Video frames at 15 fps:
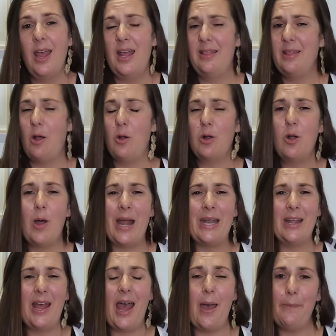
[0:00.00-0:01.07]
and they were
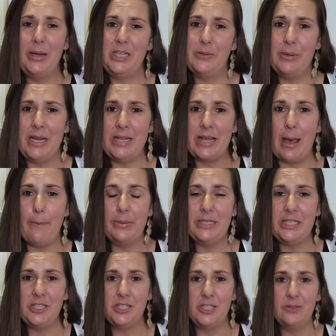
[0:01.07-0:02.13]
kind of happy to be in that
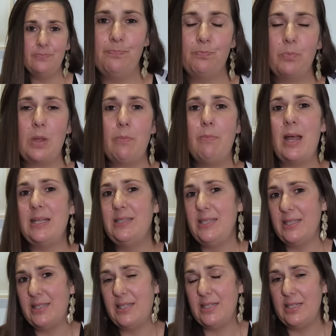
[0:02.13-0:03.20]
position. My
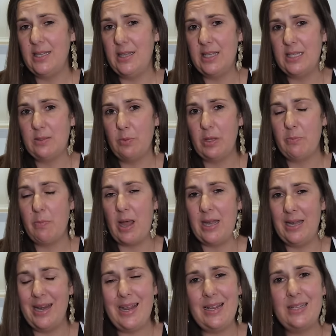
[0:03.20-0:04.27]
sister did this with my
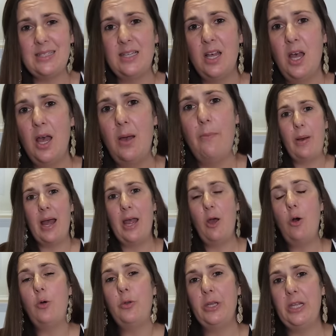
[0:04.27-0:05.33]
niece by
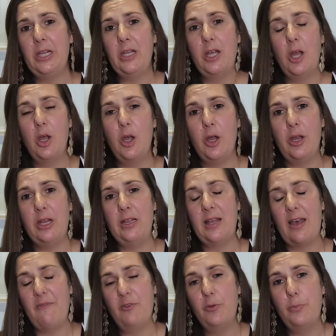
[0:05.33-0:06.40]
holding her in
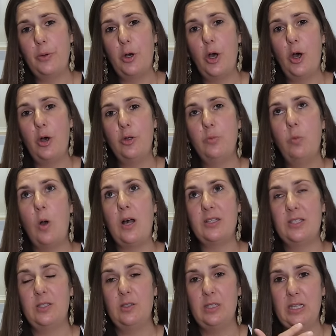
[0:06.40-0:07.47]
that football hold
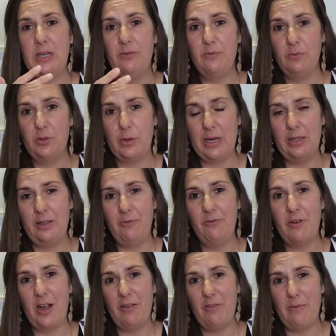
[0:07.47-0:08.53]
whilst directly in
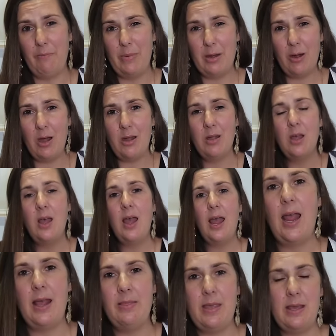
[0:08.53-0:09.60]
front of a mirror,
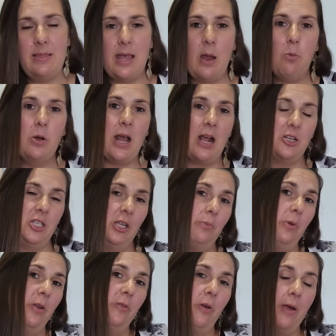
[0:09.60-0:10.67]
and then they would actually
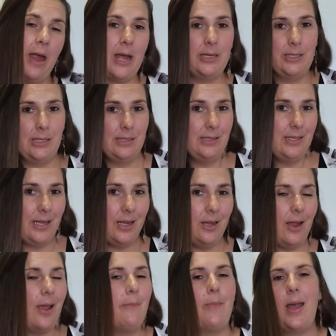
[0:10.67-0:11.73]
move around and
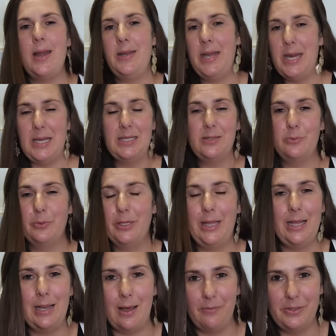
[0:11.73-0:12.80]
sing, and my niece
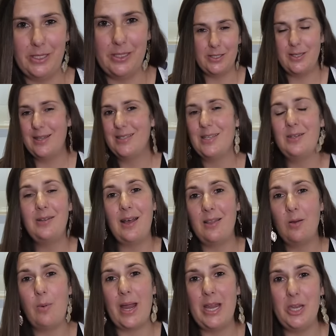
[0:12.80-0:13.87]
really loved it. So that's
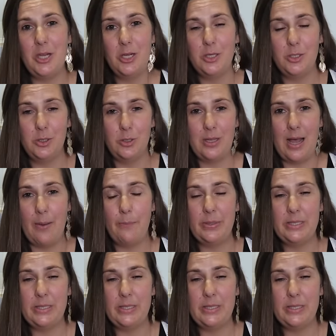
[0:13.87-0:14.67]
another way you can do that